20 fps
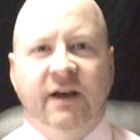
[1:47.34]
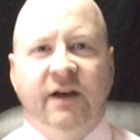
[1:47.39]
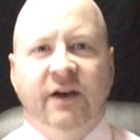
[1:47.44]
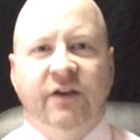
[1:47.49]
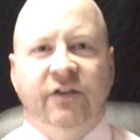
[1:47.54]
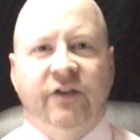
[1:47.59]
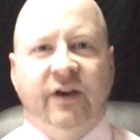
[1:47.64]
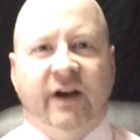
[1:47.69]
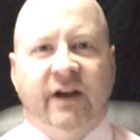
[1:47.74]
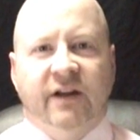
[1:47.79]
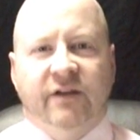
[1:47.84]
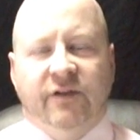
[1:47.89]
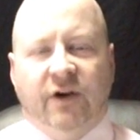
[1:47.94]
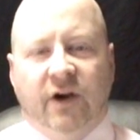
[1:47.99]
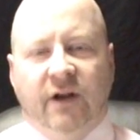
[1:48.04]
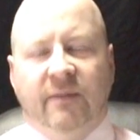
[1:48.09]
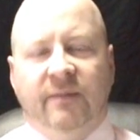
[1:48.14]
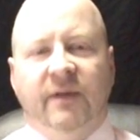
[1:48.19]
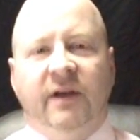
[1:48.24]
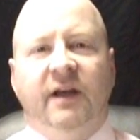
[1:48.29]
Second of
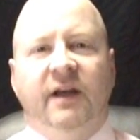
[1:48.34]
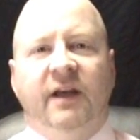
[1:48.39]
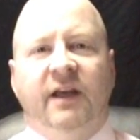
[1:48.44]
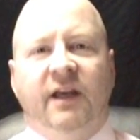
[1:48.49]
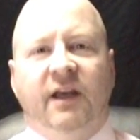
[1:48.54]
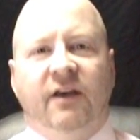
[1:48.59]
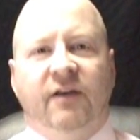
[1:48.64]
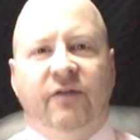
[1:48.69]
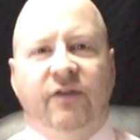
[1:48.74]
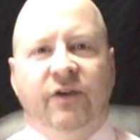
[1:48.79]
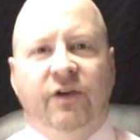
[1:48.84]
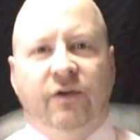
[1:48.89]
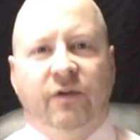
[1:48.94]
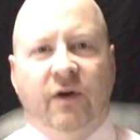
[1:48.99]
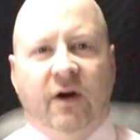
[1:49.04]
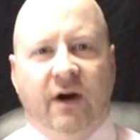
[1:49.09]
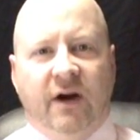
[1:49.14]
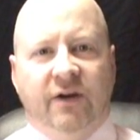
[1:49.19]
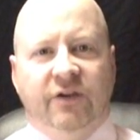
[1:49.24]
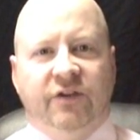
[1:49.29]
all, if you
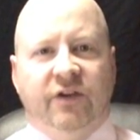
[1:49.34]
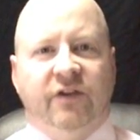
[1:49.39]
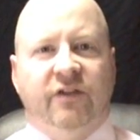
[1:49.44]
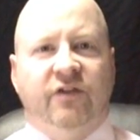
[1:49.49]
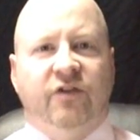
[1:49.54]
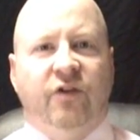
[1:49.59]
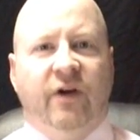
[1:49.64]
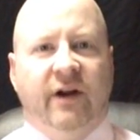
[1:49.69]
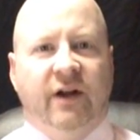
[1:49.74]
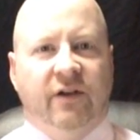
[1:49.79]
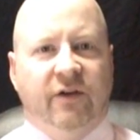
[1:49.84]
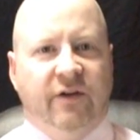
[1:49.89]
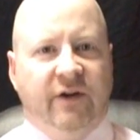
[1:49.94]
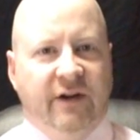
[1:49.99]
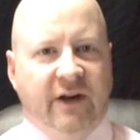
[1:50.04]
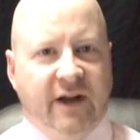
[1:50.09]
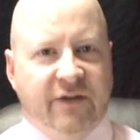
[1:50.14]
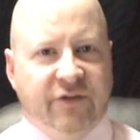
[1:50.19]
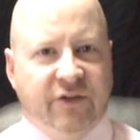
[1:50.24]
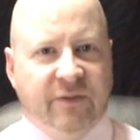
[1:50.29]
are just trying to learn
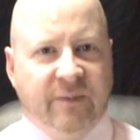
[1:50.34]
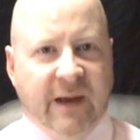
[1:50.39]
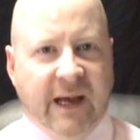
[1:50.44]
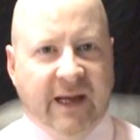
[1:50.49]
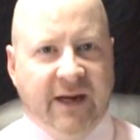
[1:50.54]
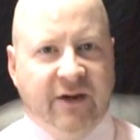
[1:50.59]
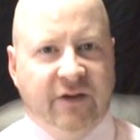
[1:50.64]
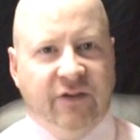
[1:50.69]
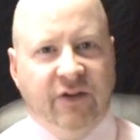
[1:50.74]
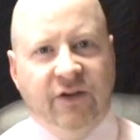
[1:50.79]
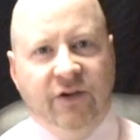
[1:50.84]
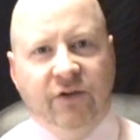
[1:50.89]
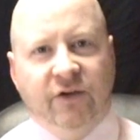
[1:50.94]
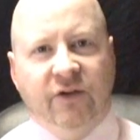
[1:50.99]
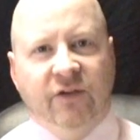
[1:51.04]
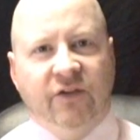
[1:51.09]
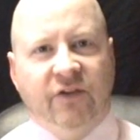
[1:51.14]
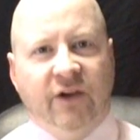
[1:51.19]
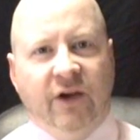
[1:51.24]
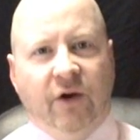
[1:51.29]
enough Spanish that you
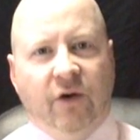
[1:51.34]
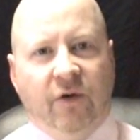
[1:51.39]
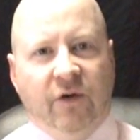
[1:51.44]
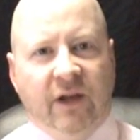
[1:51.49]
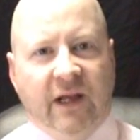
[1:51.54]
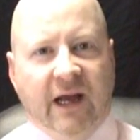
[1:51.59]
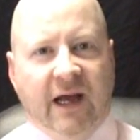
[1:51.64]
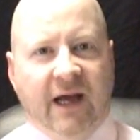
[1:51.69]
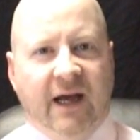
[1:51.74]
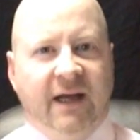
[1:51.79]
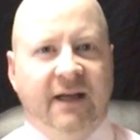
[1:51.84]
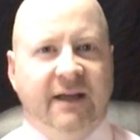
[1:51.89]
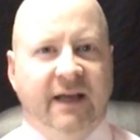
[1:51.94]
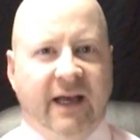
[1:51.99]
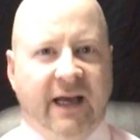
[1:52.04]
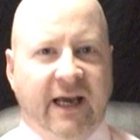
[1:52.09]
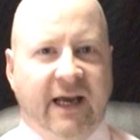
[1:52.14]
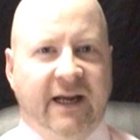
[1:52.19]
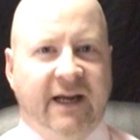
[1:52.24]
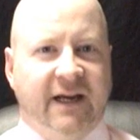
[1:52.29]
can say hola
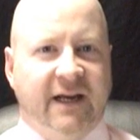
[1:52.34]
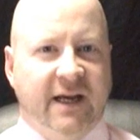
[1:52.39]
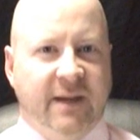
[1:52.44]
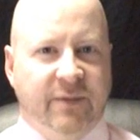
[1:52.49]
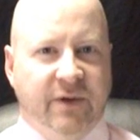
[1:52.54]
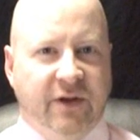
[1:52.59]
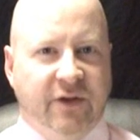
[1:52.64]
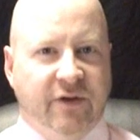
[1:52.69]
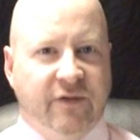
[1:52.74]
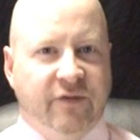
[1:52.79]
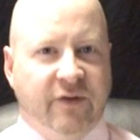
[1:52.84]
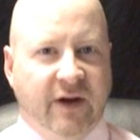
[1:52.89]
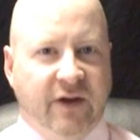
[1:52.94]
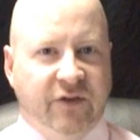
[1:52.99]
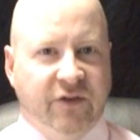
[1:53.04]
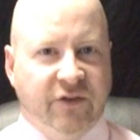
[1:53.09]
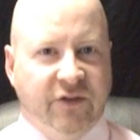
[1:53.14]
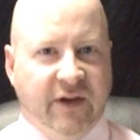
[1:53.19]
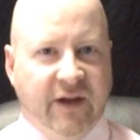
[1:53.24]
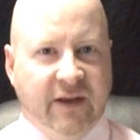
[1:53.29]
and a couple other
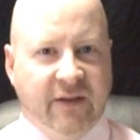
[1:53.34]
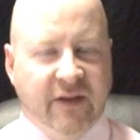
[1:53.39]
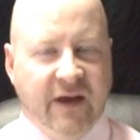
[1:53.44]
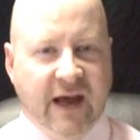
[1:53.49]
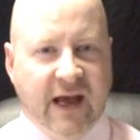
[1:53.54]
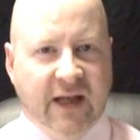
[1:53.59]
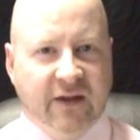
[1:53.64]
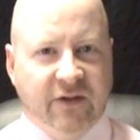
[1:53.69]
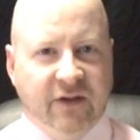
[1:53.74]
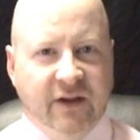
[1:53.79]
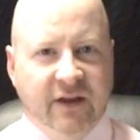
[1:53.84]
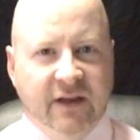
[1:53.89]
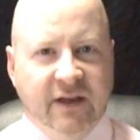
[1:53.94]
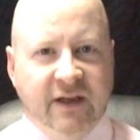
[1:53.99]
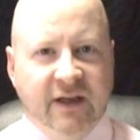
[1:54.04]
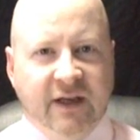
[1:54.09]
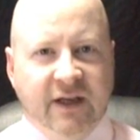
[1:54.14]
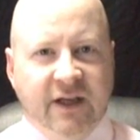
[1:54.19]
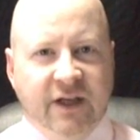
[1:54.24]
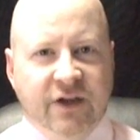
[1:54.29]
phrases like that,
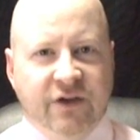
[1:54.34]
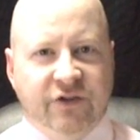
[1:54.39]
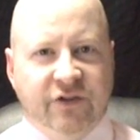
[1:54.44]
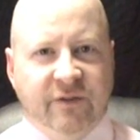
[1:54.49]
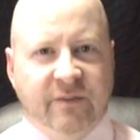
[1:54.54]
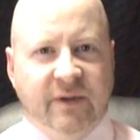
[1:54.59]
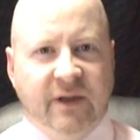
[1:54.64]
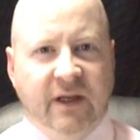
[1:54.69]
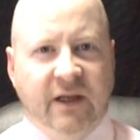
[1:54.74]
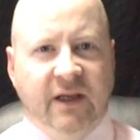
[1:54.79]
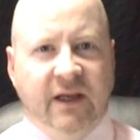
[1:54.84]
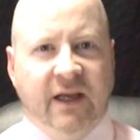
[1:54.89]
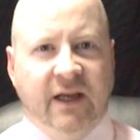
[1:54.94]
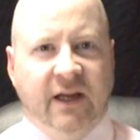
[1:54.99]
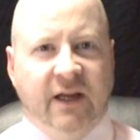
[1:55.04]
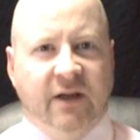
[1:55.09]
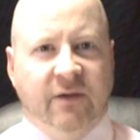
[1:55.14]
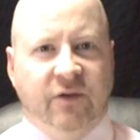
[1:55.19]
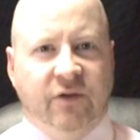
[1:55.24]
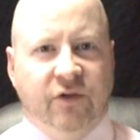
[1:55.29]
you should be
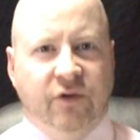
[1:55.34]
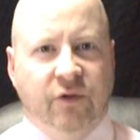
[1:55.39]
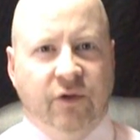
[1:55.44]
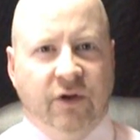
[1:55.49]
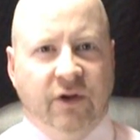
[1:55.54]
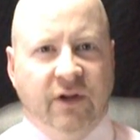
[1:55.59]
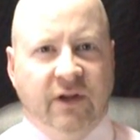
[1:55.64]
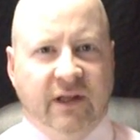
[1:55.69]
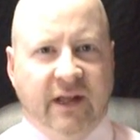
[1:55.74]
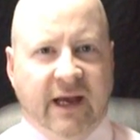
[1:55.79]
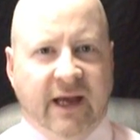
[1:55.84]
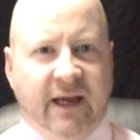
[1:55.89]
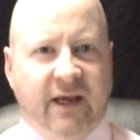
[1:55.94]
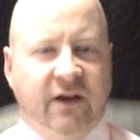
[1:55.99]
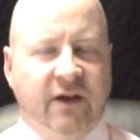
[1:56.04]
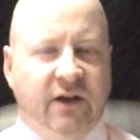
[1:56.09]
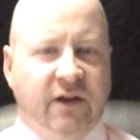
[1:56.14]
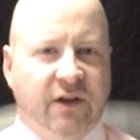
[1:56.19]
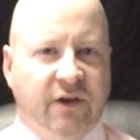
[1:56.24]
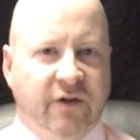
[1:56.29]
getting a tool
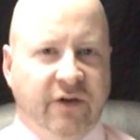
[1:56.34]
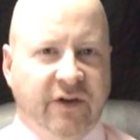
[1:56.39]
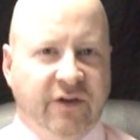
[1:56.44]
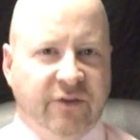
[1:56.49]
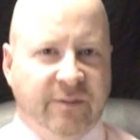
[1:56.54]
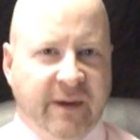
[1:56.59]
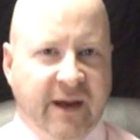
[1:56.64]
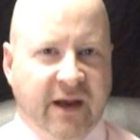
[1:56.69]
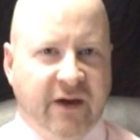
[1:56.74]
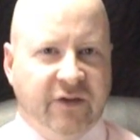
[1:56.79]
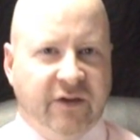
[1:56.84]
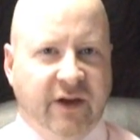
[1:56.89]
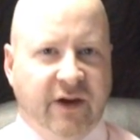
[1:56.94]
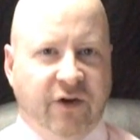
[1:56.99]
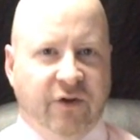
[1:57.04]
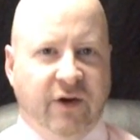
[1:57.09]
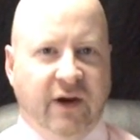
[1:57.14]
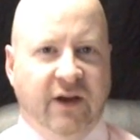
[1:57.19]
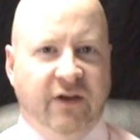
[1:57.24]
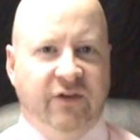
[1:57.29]
like Learning Spanish Like
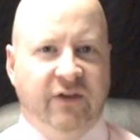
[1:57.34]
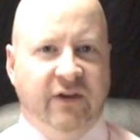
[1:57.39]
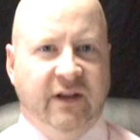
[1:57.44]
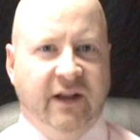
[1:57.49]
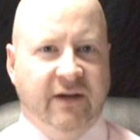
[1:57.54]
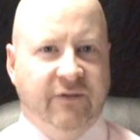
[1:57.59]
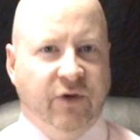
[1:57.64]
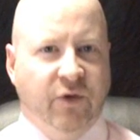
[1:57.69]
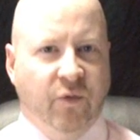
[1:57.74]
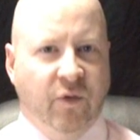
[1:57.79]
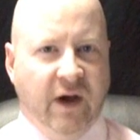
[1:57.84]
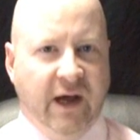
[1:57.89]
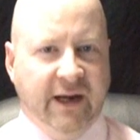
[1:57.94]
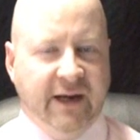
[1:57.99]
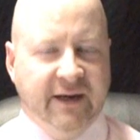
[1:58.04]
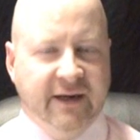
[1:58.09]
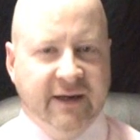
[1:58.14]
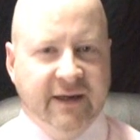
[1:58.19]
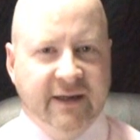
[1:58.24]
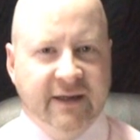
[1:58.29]
Crazy Level
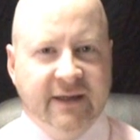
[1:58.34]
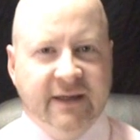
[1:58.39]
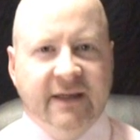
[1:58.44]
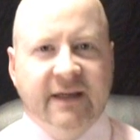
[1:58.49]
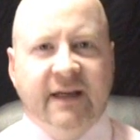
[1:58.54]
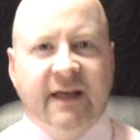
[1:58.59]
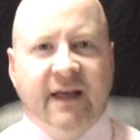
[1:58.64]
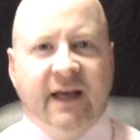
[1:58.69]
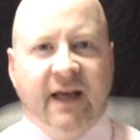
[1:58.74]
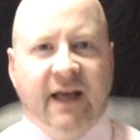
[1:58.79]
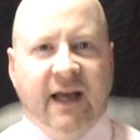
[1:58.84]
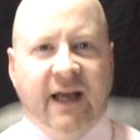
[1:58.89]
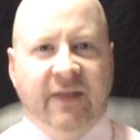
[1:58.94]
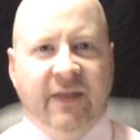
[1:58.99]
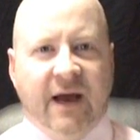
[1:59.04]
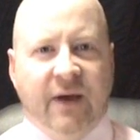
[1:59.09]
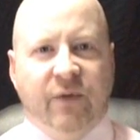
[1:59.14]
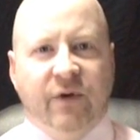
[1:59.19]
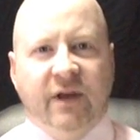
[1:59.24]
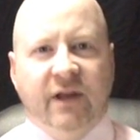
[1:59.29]
1. And
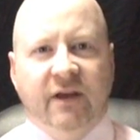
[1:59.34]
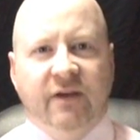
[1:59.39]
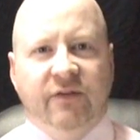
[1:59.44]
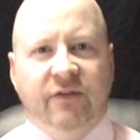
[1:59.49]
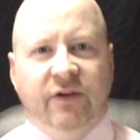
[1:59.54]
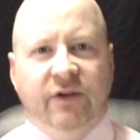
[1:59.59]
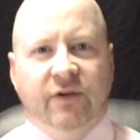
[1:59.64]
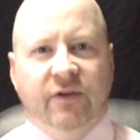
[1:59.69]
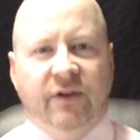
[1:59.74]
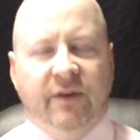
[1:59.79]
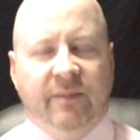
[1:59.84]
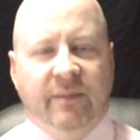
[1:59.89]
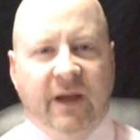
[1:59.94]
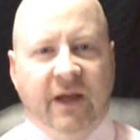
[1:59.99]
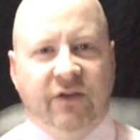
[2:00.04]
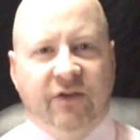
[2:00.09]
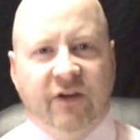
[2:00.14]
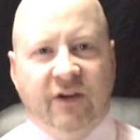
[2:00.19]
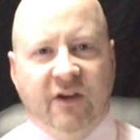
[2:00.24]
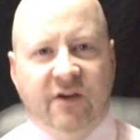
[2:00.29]
that will give you the
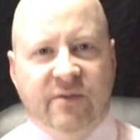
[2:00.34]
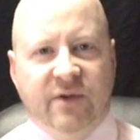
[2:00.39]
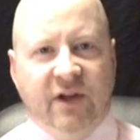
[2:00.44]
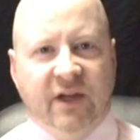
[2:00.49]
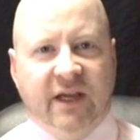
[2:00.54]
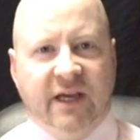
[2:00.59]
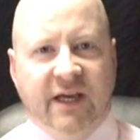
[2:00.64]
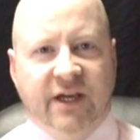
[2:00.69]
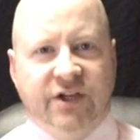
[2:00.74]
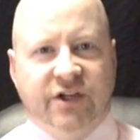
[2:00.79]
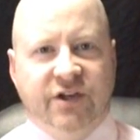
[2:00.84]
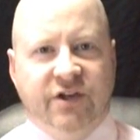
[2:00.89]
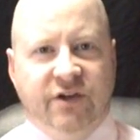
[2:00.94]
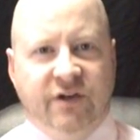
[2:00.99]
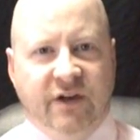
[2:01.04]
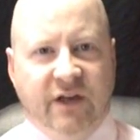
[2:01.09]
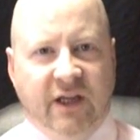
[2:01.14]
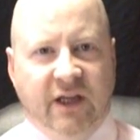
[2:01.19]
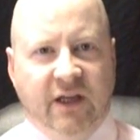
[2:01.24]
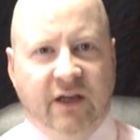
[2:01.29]
basic communication you
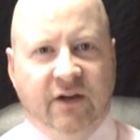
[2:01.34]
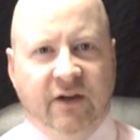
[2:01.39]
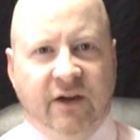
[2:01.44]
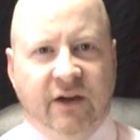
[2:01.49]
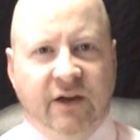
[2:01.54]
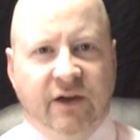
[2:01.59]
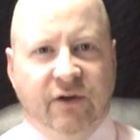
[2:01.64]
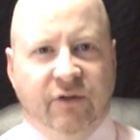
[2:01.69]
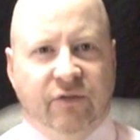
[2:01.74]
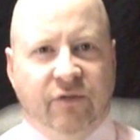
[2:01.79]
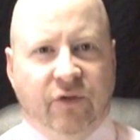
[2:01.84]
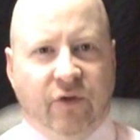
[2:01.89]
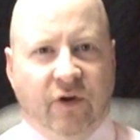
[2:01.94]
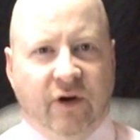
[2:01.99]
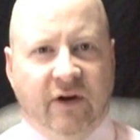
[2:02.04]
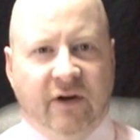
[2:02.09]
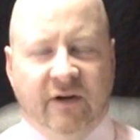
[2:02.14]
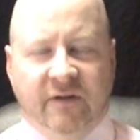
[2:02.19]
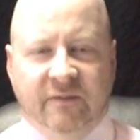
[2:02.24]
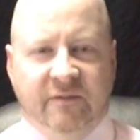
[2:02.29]
need
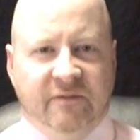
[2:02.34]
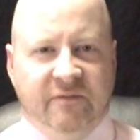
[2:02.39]
for